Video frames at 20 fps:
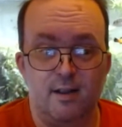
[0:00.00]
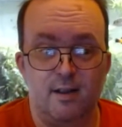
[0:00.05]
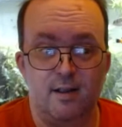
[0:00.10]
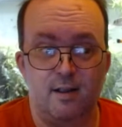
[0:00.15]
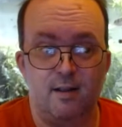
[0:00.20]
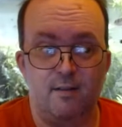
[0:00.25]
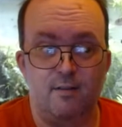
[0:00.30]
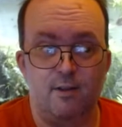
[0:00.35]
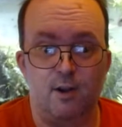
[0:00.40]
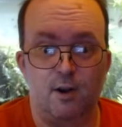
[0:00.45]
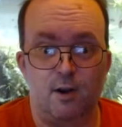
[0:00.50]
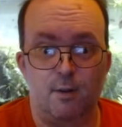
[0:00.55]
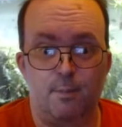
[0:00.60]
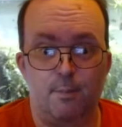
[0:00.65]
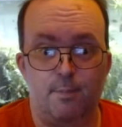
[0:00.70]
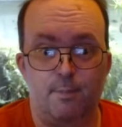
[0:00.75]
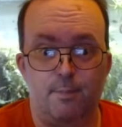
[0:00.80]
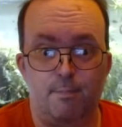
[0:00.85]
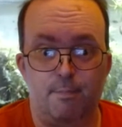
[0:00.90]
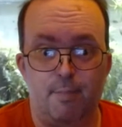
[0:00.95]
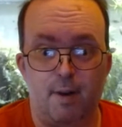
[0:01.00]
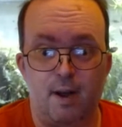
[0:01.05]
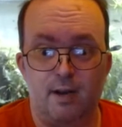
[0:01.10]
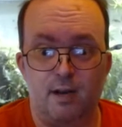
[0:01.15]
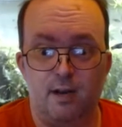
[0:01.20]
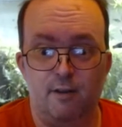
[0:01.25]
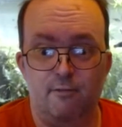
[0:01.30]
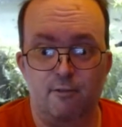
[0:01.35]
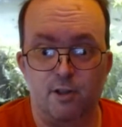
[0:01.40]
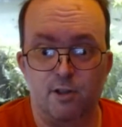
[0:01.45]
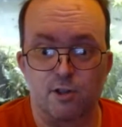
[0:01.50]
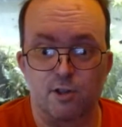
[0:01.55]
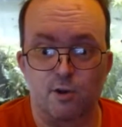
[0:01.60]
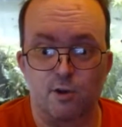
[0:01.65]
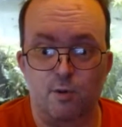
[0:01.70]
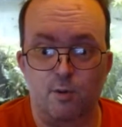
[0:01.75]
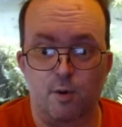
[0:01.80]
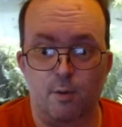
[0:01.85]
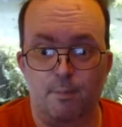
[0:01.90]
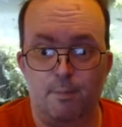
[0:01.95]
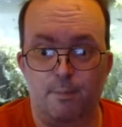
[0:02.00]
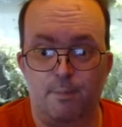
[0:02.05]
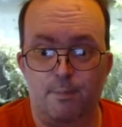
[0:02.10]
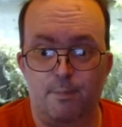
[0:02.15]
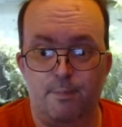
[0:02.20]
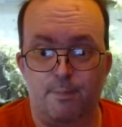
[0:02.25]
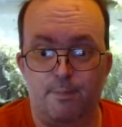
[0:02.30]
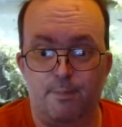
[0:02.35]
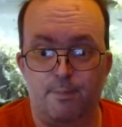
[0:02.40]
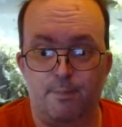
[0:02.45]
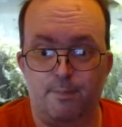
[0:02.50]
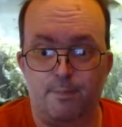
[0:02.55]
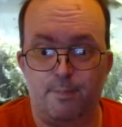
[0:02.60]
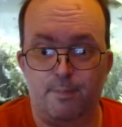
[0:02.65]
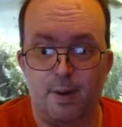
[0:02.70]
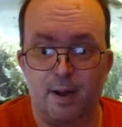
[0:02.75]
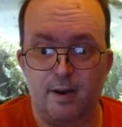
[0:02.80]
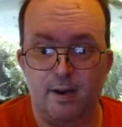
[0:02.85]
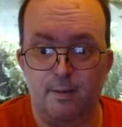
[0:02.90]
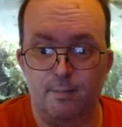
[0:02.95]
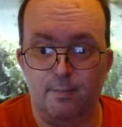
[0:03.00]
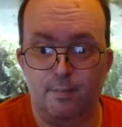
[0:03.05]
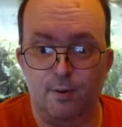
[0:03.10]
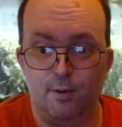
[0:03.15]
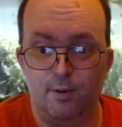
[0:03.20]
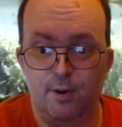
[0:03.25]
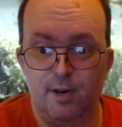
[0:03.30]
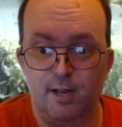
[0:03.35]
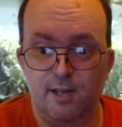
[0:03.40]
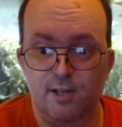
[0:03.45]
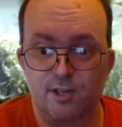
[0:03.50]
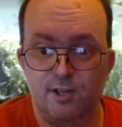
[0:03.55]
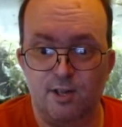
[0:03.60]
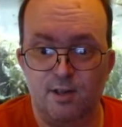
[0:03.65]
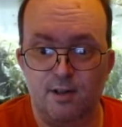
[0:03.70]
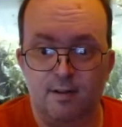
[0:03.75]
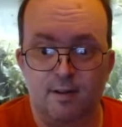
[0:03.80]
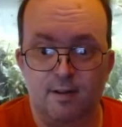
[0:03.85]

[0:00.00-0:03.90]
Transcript: If you've got a badly run store with bad employees,